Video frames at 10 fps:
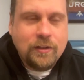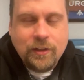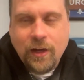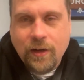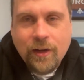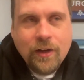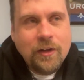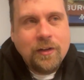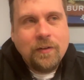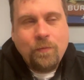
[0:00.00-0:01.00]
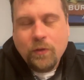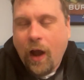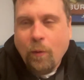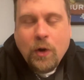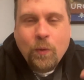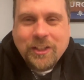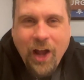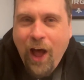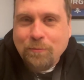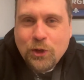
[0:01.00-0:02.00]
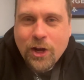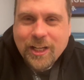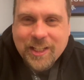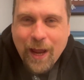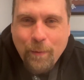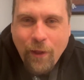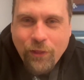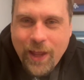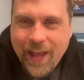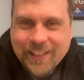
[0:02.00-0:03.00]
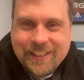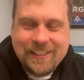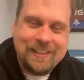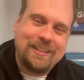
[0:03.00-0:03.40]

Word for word: Get, I wonder what Tom's going to say about this.